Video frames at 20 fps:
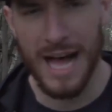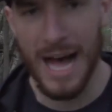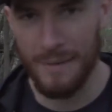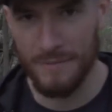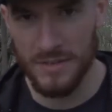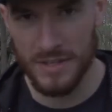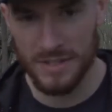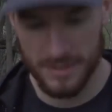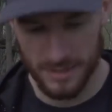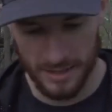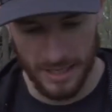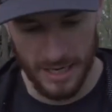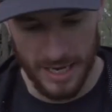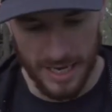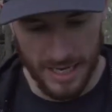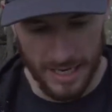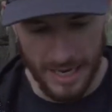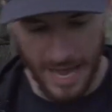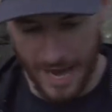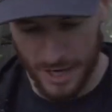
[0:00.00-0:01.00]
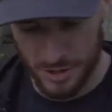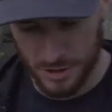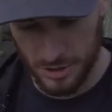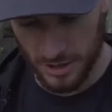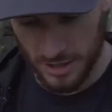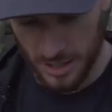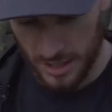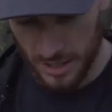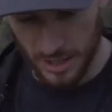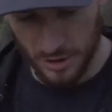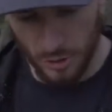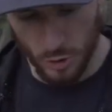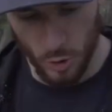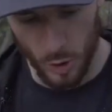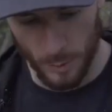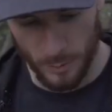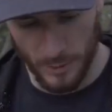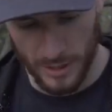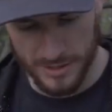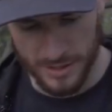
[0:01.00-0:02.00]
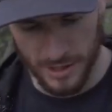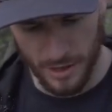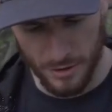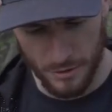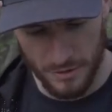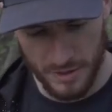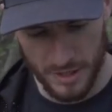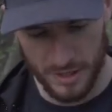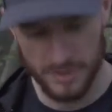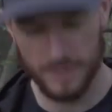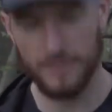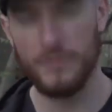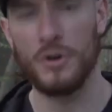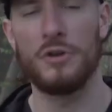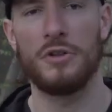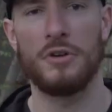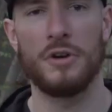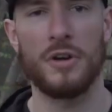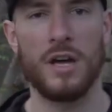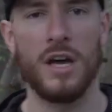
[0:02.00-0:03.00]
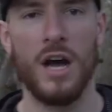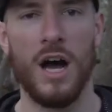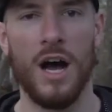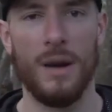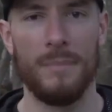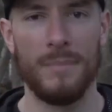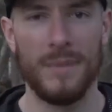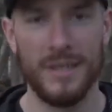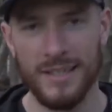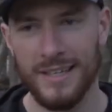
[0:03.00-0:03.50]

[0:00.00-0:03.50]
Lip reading: Obviously, it actually incorporates other things further to come.